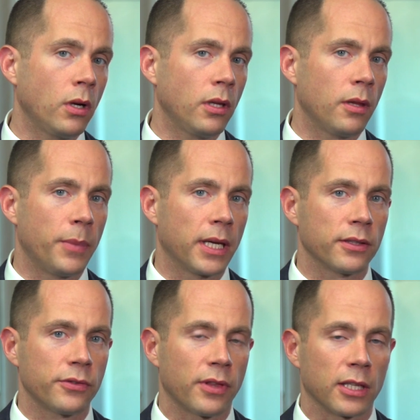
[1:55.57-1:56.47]
One of the
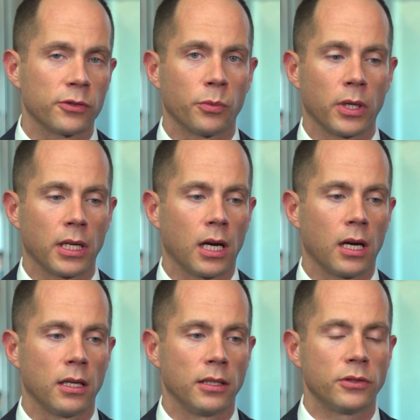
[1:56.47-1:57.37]
biggest things when
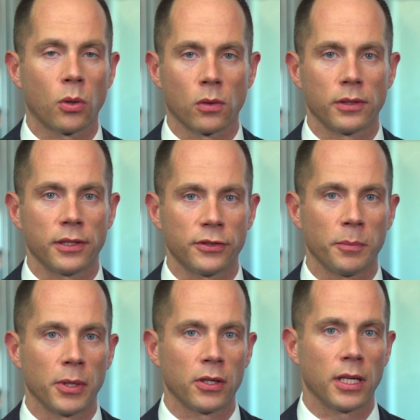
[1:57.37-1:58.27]
uh, in total
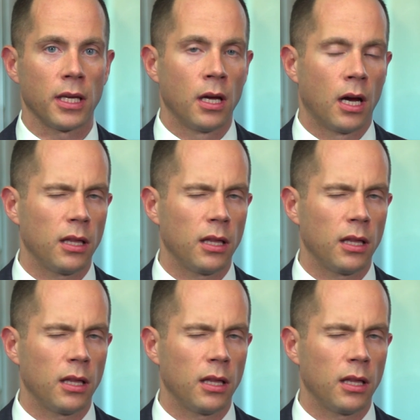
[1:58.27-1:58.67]
disability,